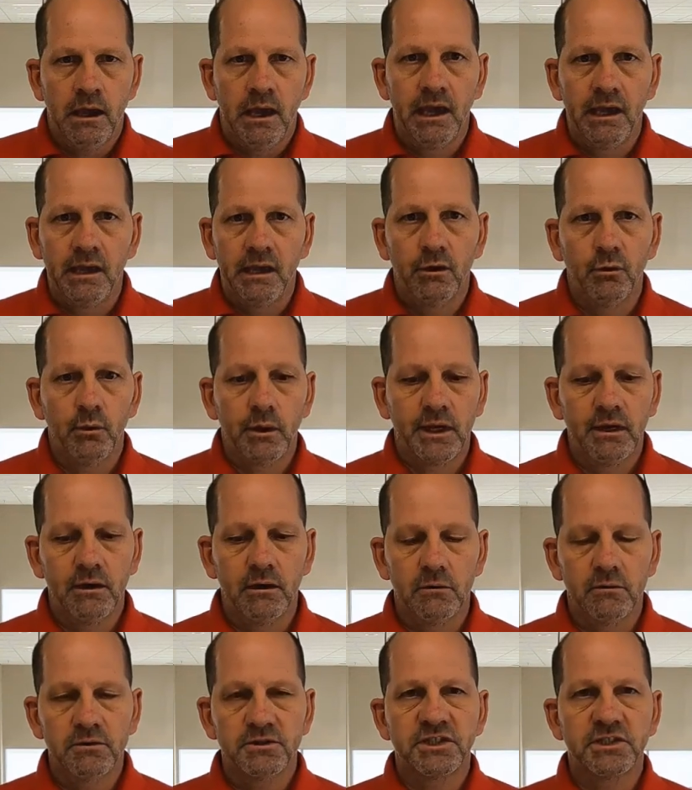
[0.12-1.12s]
Hey, here we
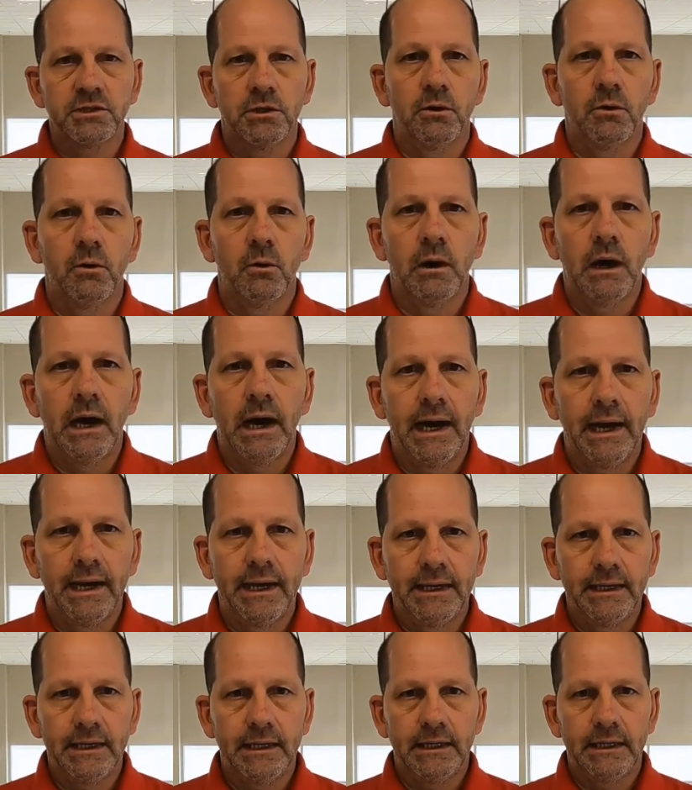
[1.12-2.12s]
go. So
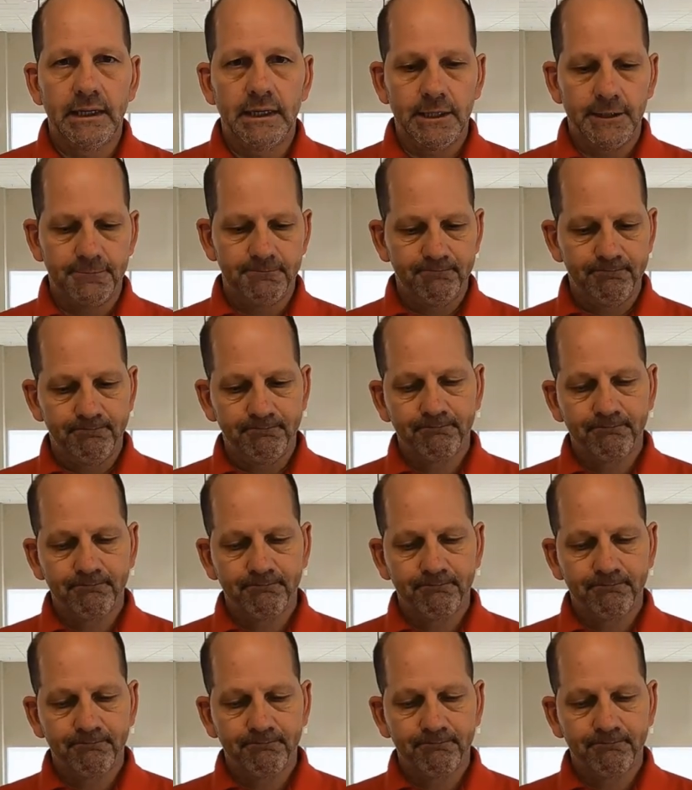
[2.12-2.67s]
I